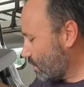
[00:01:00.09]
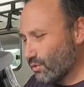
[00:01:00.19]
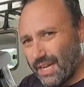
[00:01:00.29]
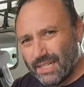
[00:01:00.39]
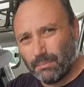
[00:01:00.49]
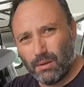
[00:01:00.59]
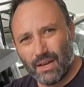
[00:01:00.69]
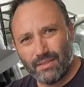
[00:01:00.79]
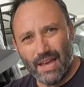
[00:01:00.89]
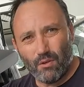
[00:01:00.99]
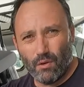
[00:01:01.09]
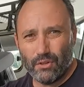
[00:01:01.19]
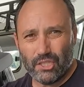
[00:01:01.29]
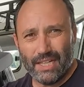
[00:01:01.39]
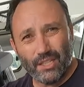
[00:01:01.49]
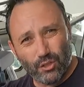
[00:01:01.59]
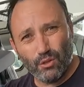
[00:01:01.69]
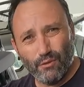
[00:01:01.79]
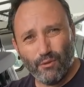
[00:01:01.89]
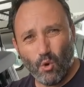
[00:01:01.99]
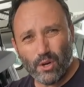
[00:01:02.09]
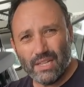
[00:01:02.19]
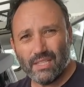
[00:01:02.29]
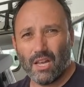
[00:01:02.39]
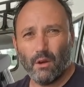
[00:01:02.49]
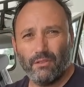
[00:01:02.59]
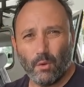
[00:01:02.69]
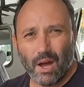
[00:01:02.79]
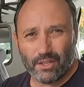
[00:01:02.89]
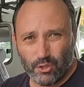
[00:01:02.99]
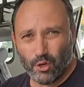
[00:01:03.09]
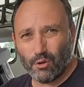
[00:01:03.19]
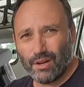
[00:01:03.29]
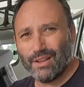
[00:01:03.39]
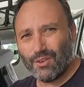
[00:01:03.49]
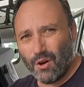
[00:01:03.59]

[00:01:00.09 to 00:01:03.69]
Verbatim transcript: You'll need to plug that obviously into 240. So if you are touring,